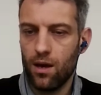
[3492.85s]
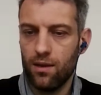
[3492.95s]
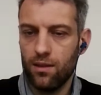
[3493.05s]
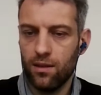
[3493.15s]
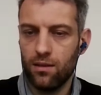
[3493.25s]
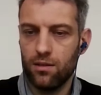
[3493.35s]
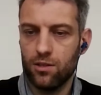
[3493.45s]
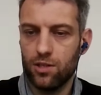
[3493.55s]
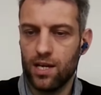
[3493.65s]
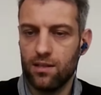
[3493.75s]
I
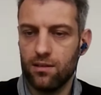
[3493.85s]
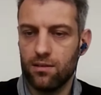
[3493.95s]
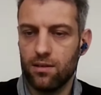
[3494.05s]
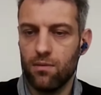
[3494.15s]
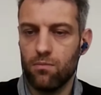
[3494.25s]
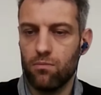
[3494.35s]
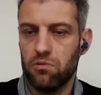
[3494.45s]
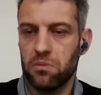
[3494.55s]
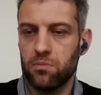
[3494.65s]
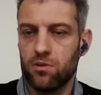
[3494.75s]
think the chat,
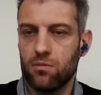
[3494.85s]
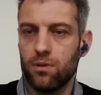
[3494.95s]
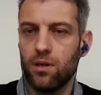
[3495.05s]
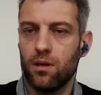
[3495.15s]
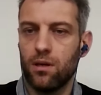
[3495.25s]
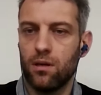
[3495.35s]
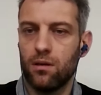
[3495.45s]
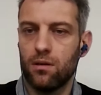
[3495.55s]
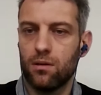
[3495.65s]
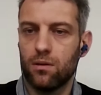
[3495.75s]
seems to
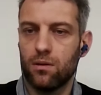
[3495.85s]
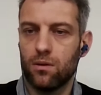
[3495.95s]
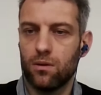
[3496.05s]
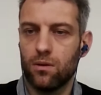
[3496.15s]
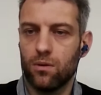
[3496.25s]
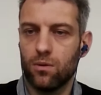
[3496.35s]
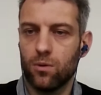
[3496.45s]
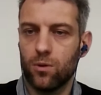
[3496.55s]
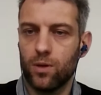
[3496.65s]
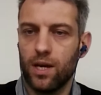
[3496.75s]
be
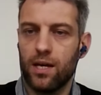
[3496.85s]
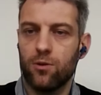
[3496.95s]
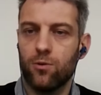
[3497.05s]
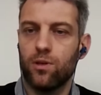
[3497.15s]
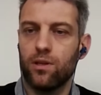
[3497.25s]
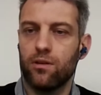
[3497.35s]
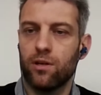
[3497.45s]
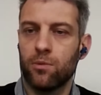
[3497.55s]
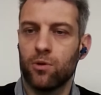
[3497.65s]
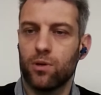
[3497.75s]
all okay. I don't
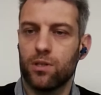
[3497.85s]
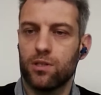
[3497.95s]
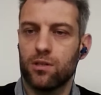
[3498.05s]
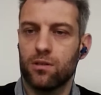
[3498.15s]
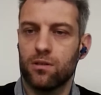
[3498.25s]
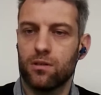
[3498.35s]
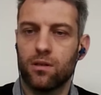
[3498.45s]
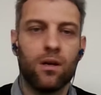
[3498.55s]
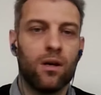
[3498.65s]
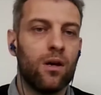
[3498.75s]
think there are any more
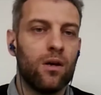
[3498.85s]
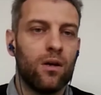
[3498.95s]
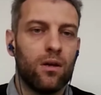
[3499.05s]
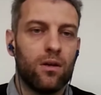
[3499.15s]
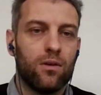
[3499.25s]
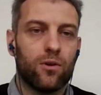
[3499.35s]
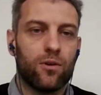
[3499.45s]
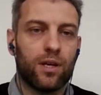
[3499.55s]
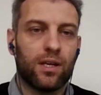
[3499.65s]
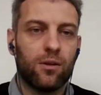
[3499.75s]
questions.
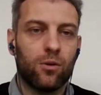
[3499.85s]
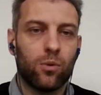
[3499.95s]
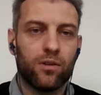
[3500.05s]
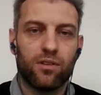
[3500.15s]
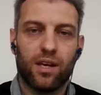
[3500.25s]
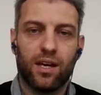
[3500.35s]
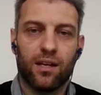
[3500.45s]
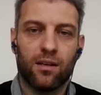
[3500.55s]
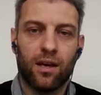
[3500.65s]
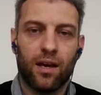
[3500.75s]
So thank you once
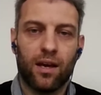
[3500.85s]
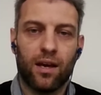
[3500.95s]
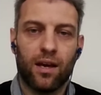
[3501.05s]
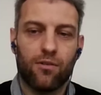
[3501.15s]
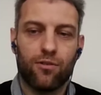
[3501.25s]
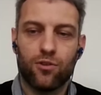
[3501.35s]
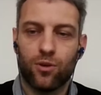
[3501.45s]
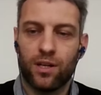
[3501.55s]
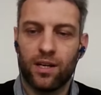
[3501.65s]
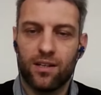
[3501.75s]
again
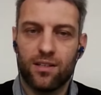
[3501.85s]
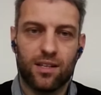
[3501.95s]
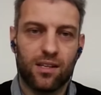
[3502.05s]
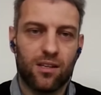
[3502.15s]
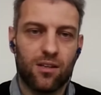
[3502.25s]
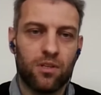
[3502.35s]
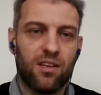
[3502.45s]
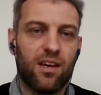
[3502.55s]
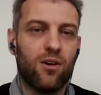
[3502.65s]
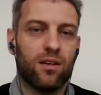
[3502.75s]
for joining us. Thank
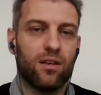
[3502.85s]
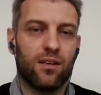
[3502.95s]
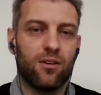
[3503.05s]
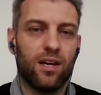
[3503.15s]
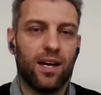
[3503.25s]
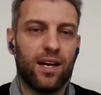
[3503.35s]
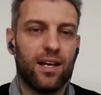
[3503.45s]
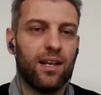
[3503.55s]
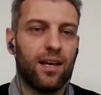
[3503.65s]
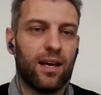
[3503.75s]
you, Matteo. Thank you,
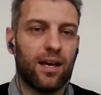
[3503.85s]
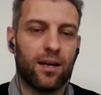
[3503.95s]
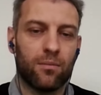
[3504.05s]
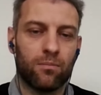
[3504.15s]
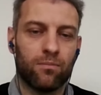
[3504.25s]
Gael.